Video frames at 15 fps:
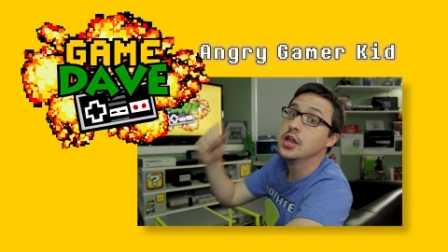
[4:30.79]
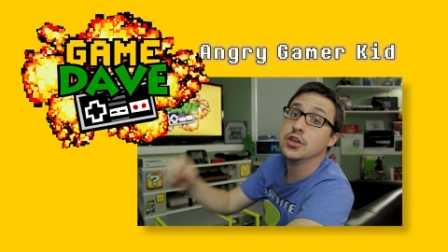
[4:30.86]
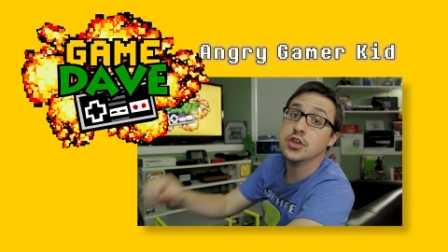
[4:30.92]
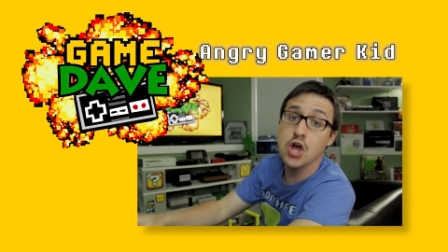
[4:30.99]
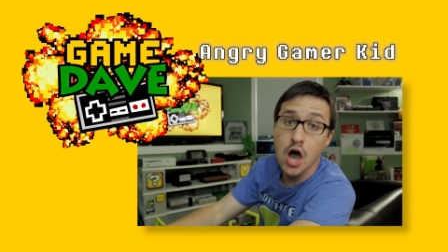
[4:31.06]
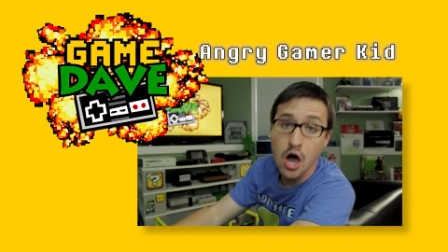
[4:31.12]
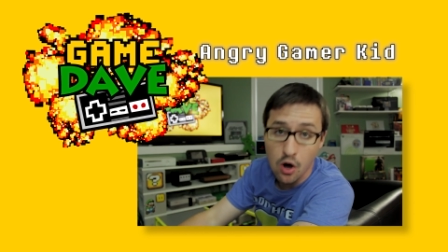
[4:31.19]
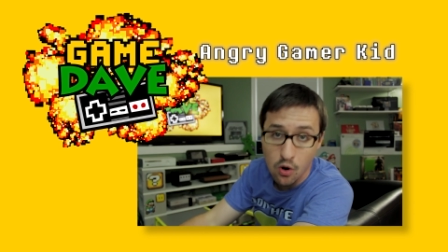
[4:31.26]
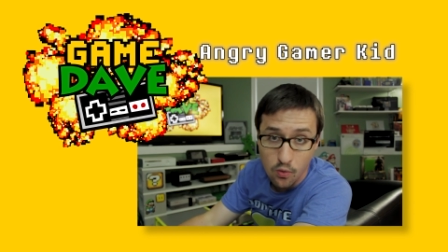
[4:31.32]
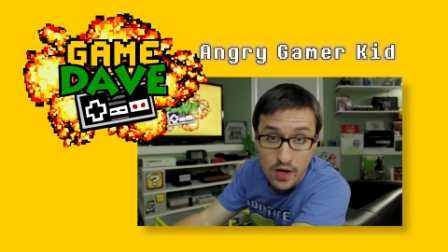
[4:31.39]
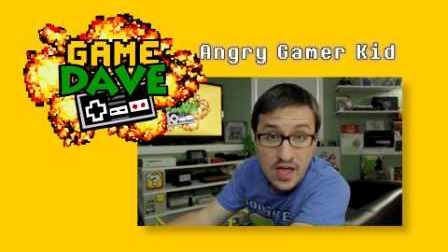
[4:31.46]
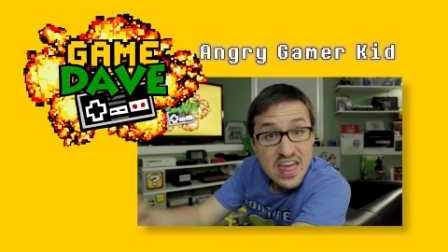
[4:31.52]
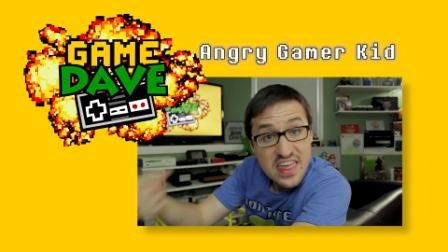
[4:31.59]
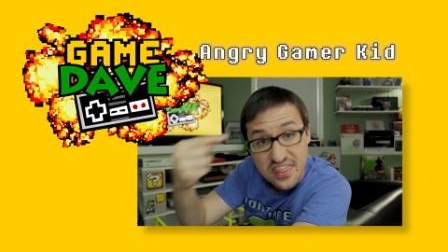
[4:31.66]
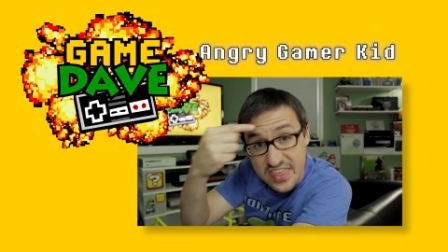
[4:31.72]
No.
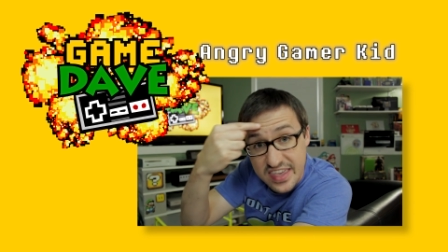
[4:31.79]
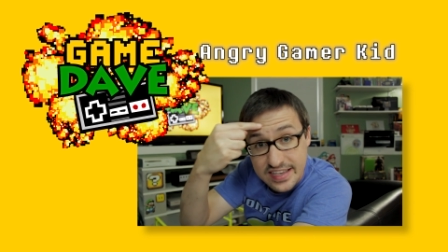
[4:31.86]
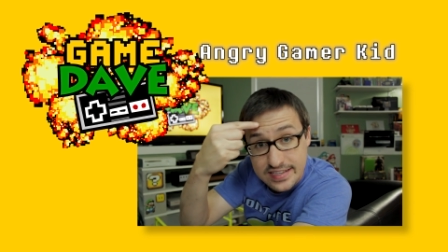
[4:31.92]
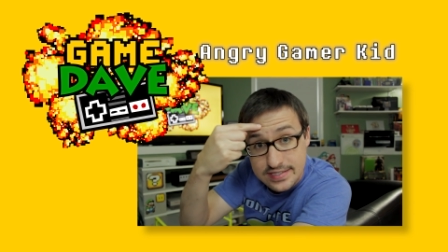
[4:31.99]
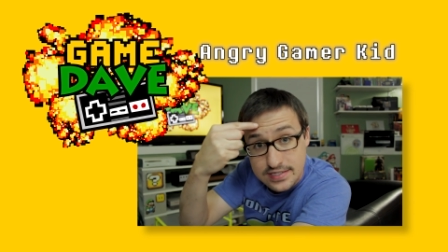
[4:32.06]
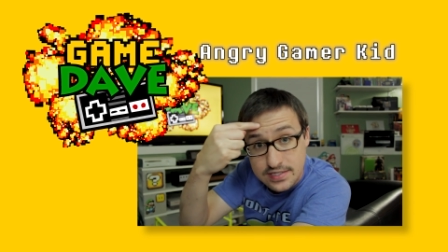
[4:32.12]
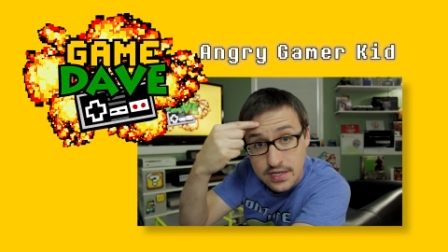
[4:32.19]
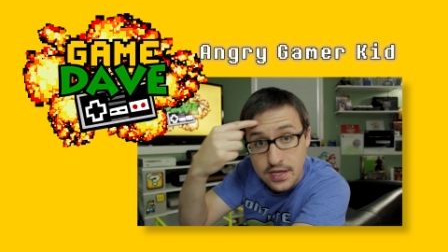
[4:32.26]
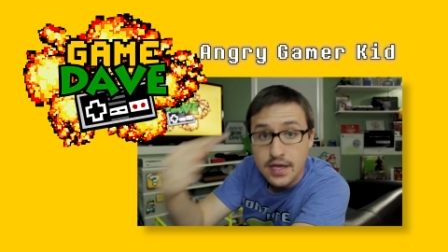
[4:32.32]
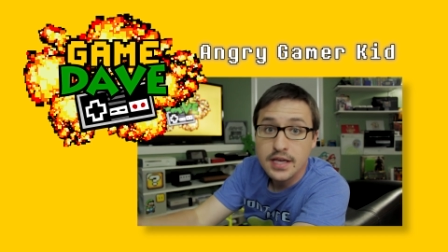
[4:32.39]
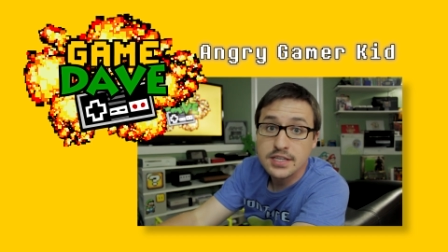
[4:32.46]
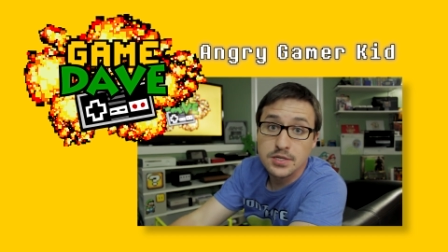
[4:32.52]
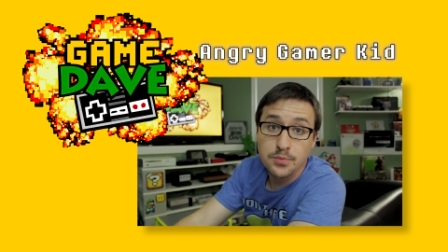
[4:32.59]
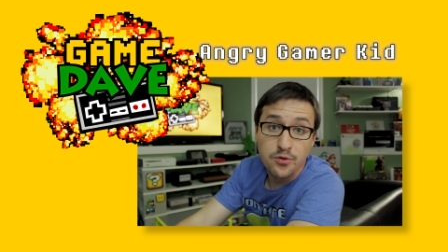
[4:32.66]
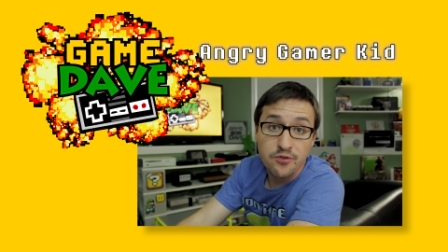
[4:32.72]
This
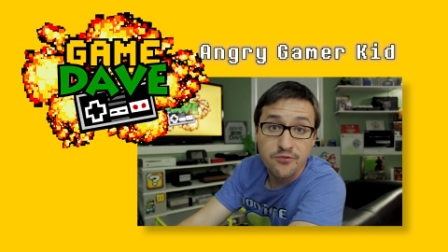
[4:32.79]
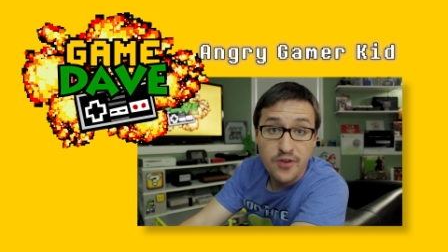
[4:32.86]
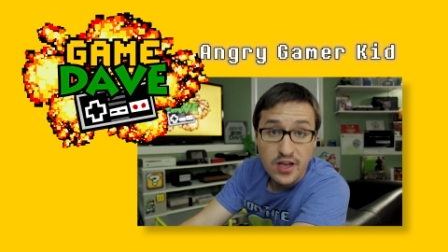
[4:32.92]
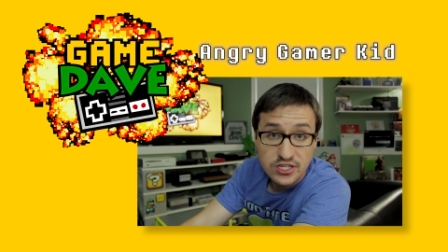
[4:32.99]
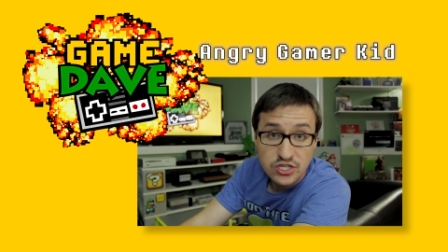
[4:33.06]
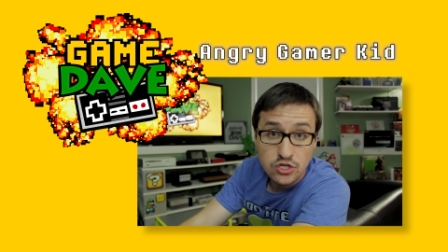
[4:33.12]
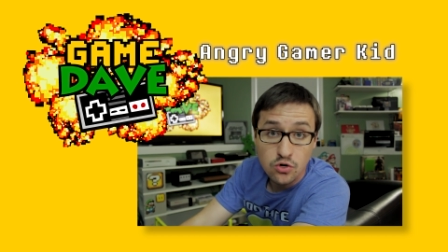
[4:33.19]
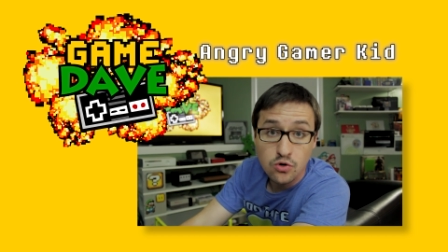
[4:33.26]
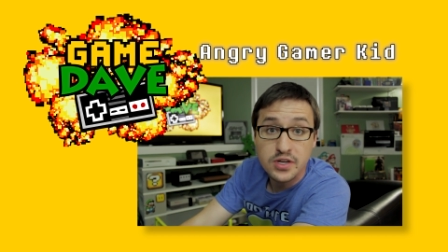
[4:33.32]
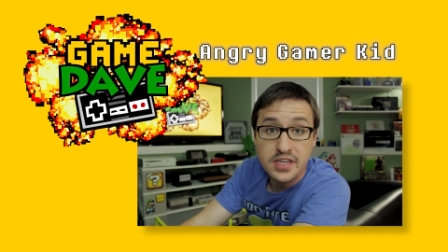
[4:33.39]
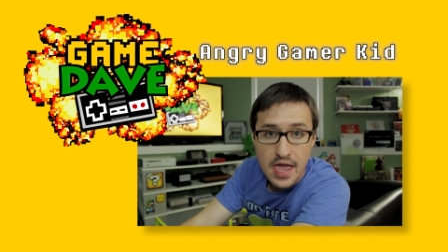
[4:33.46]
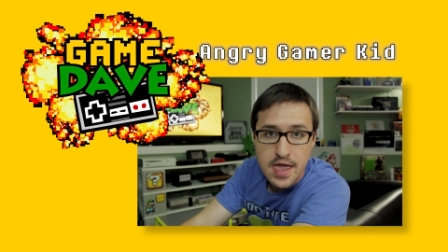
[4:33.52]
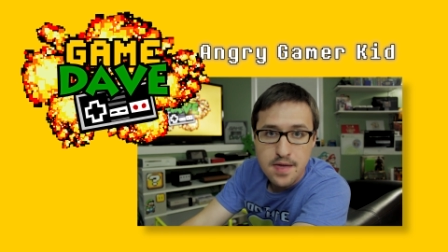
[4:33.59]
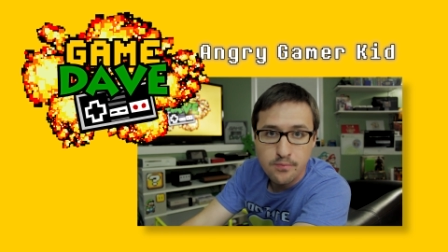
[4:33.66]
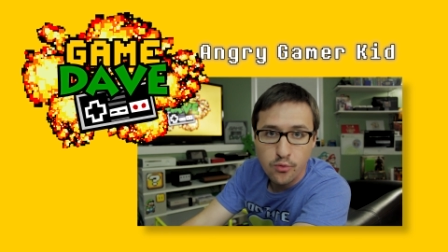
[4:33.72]
is a professional
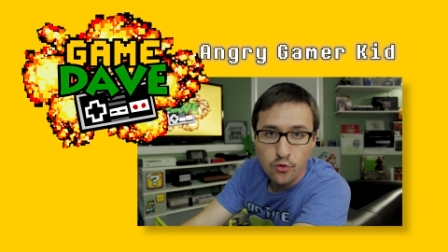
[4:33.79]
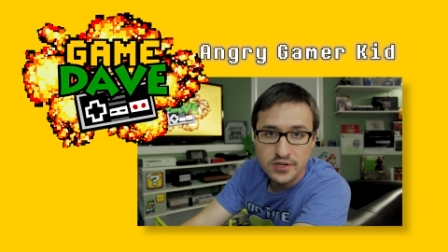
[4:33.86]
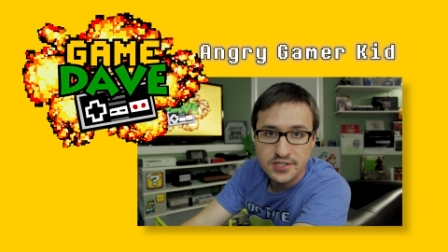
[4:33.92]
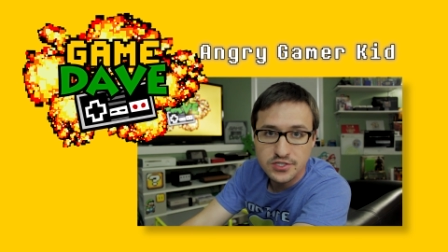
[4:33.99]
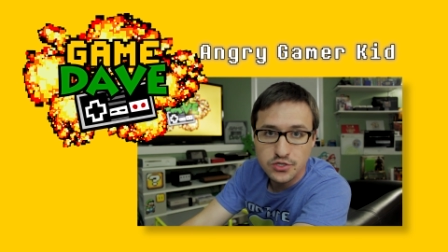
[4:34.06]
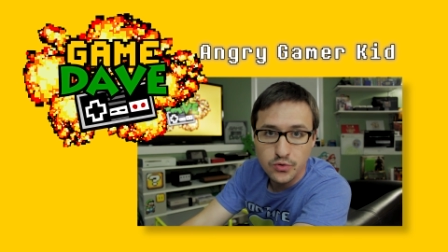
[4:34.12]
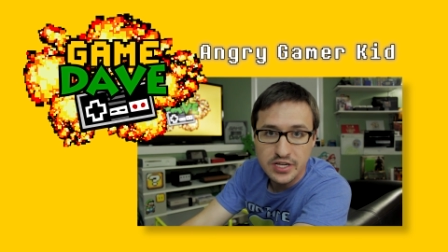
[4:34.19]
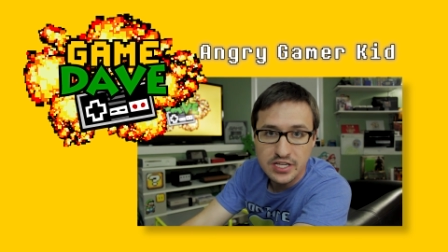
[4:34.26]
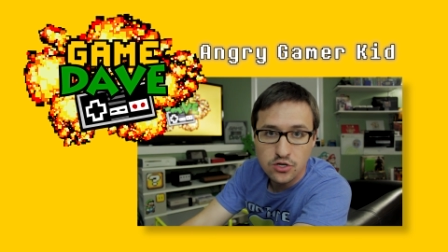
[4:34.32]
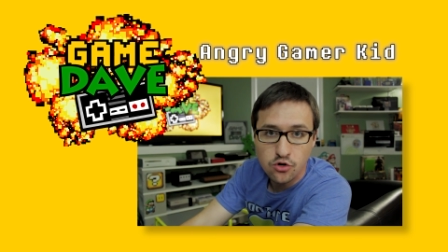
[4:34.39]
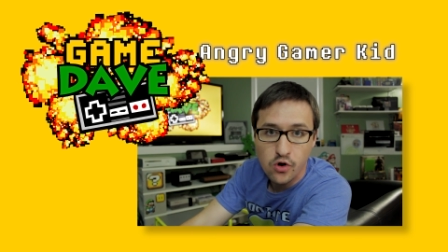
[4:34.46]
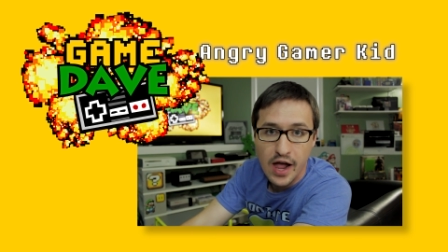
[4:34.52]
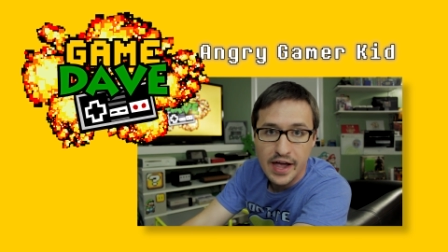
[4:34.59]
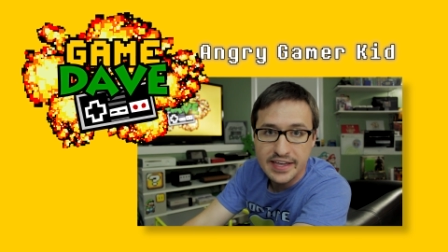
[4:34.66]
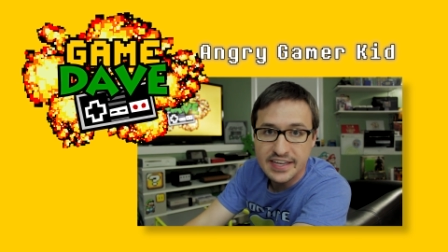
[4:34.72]
Game Boy screen
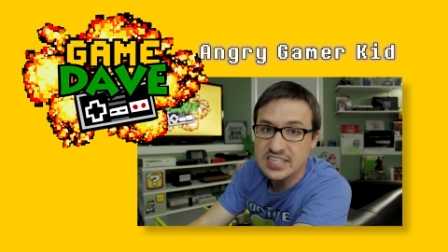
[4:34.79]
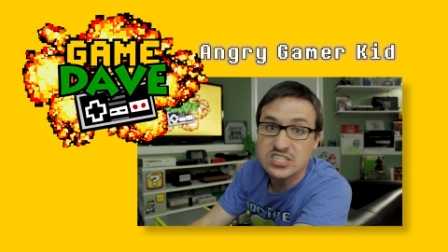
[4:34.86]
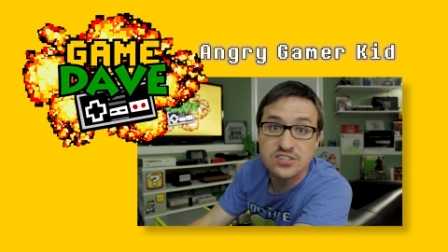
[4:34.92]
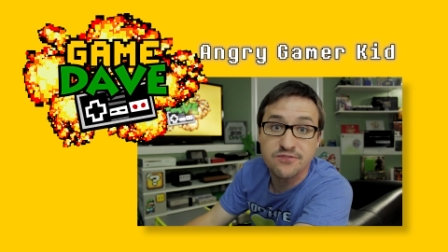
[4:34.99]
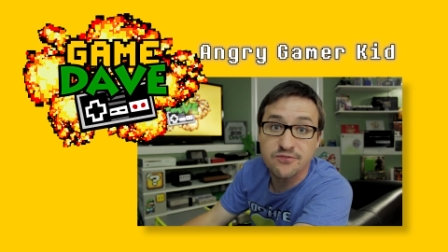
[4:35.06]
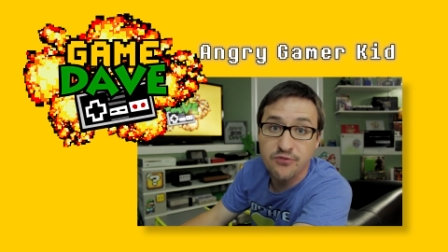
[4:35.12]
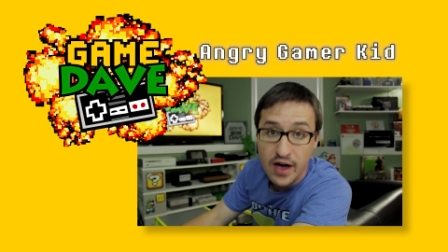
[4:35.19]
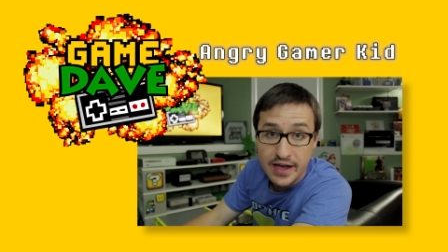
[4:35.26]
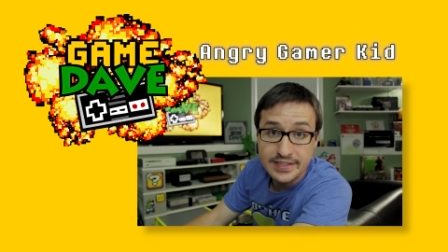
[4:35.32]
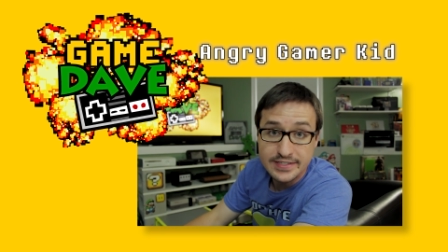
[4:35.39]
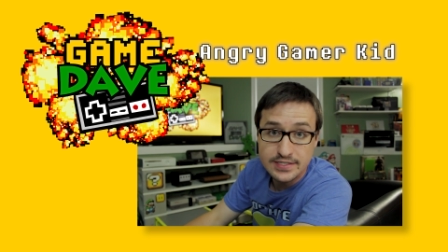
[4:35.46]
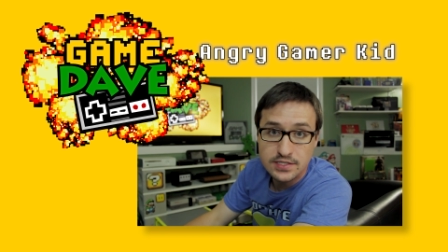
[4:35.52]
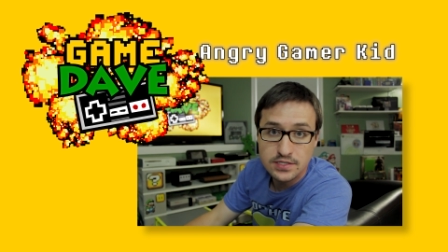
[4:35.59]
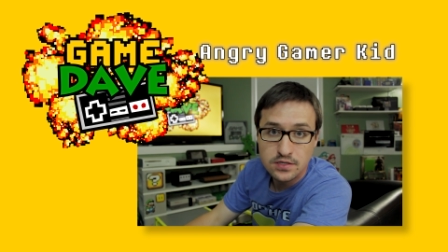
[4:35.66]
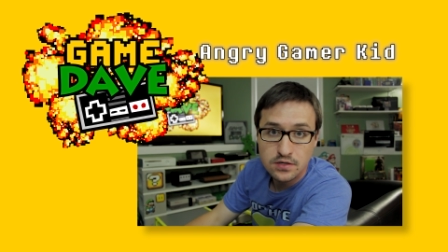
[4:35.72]
cracking
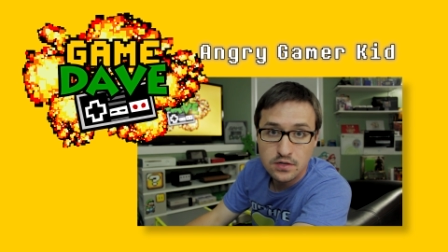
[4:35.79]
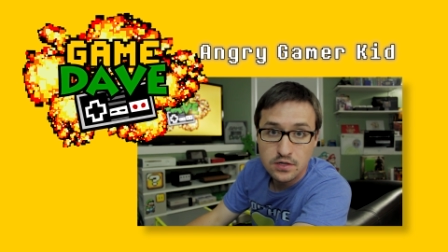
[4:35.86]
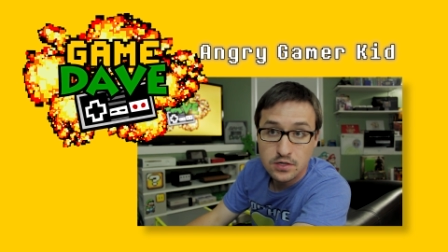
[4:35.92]
device.